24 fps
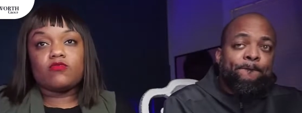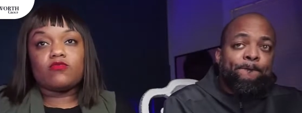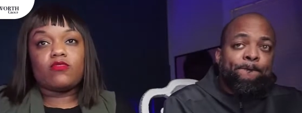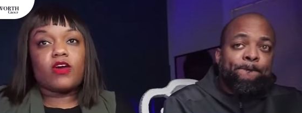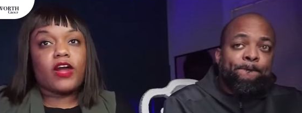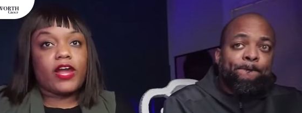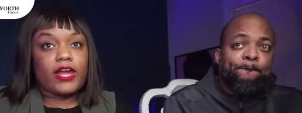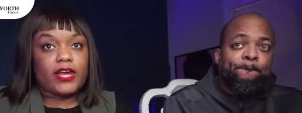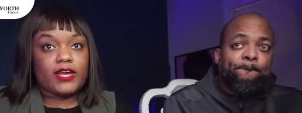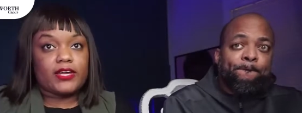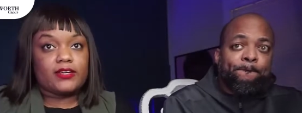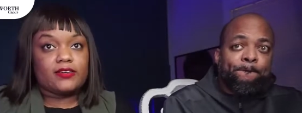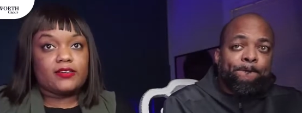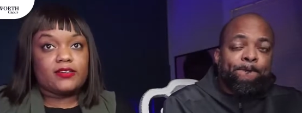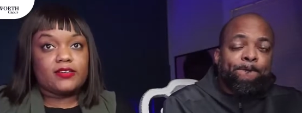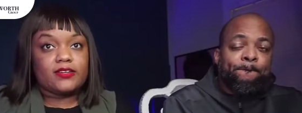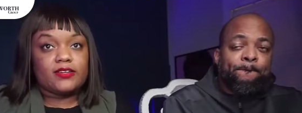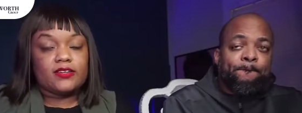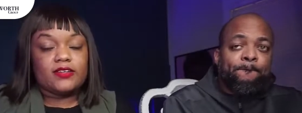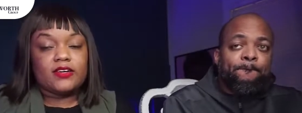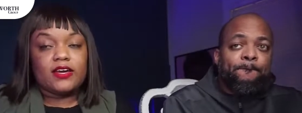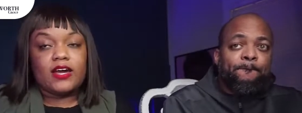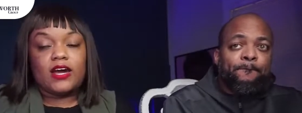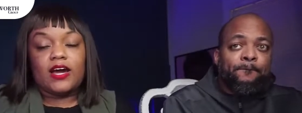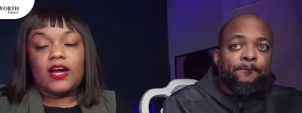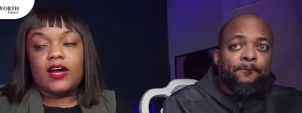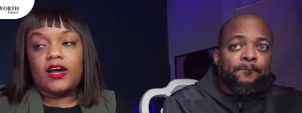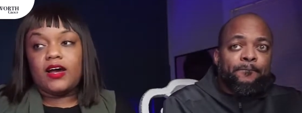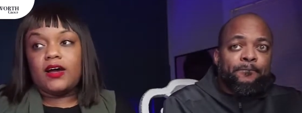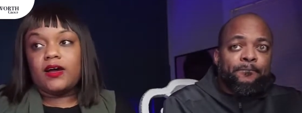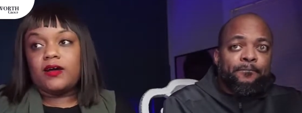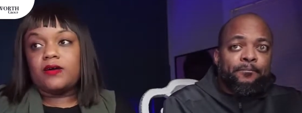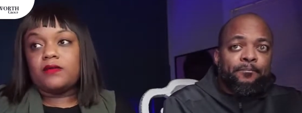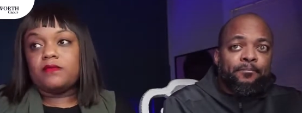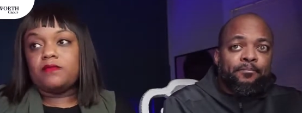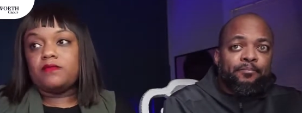Speaker 1: it right.
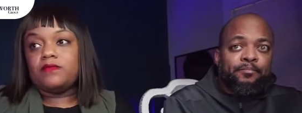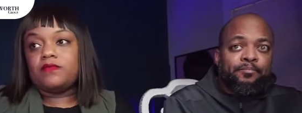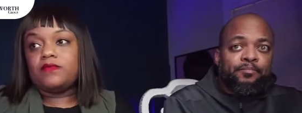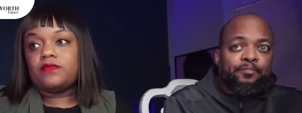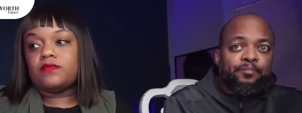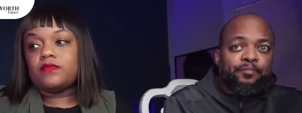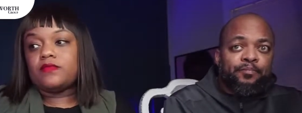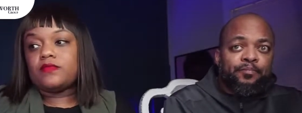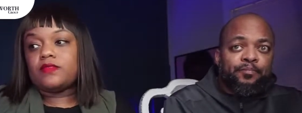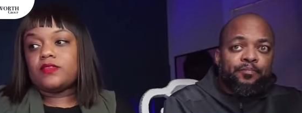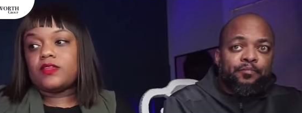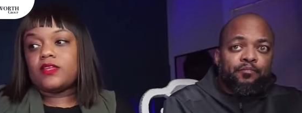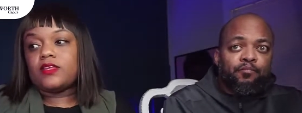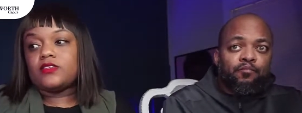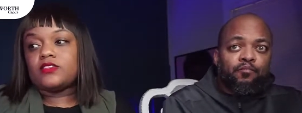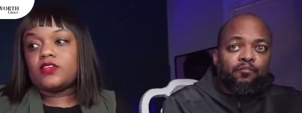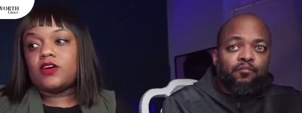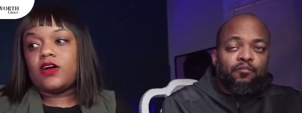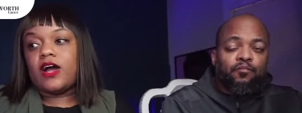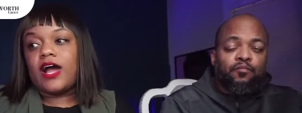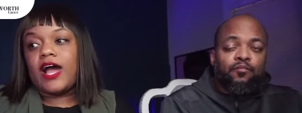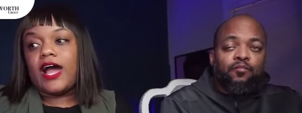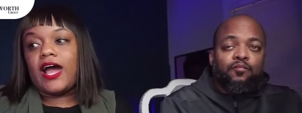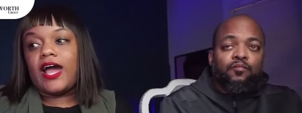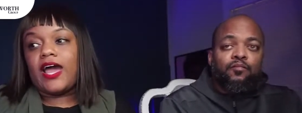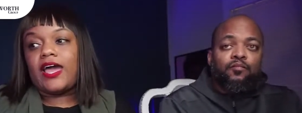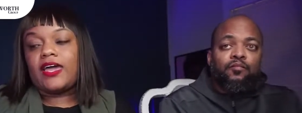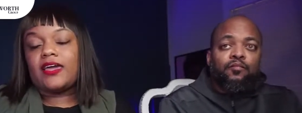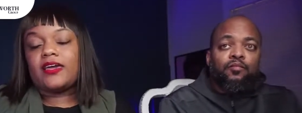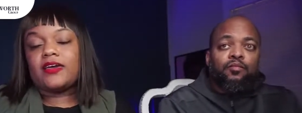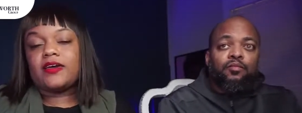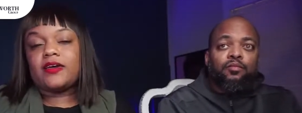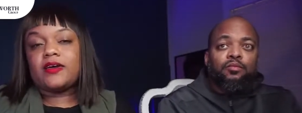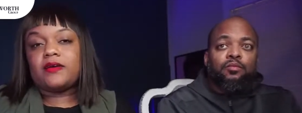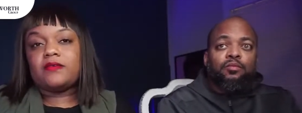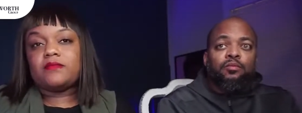Um, so I
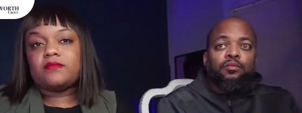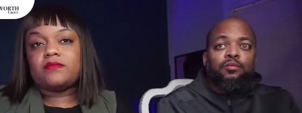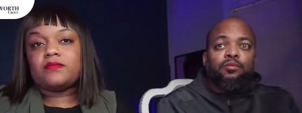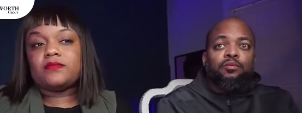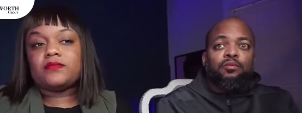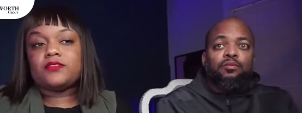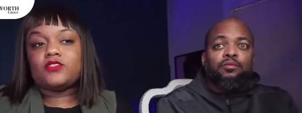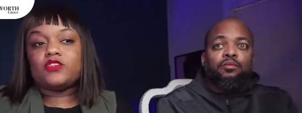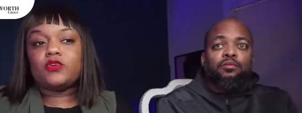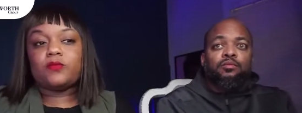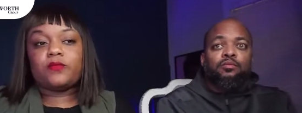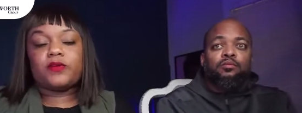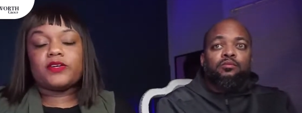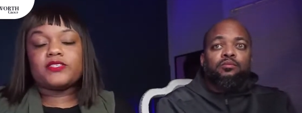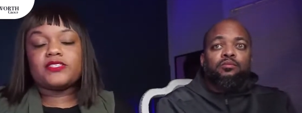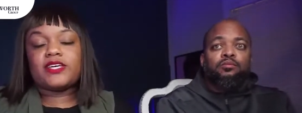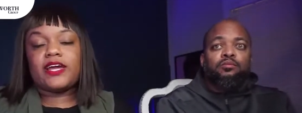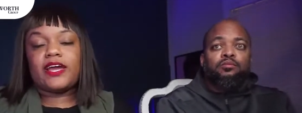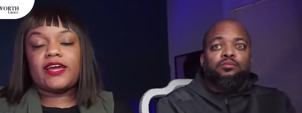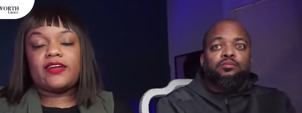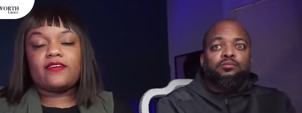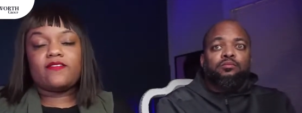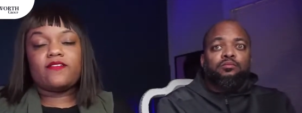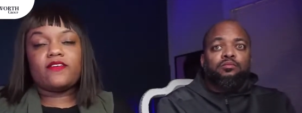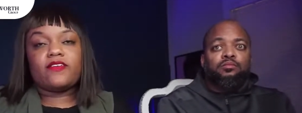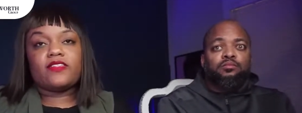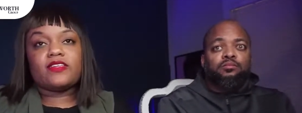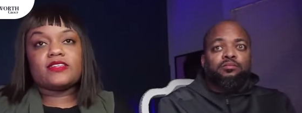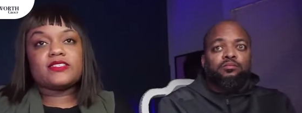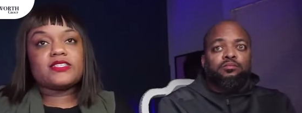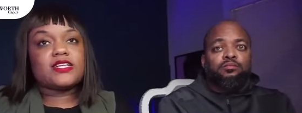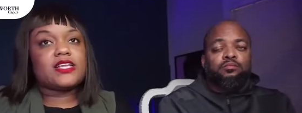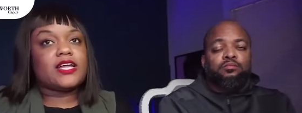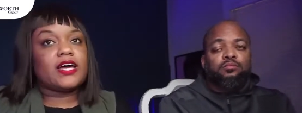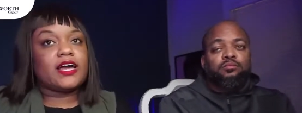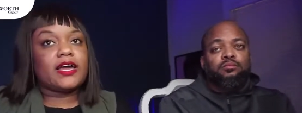am super excited for this
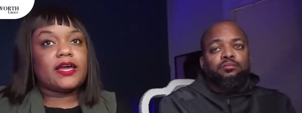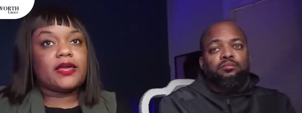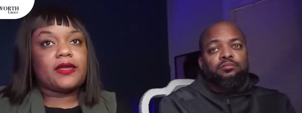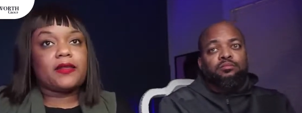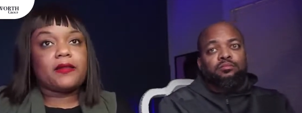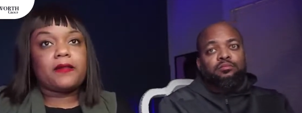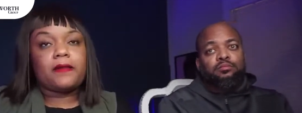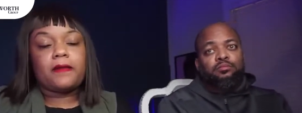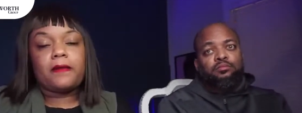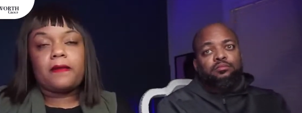client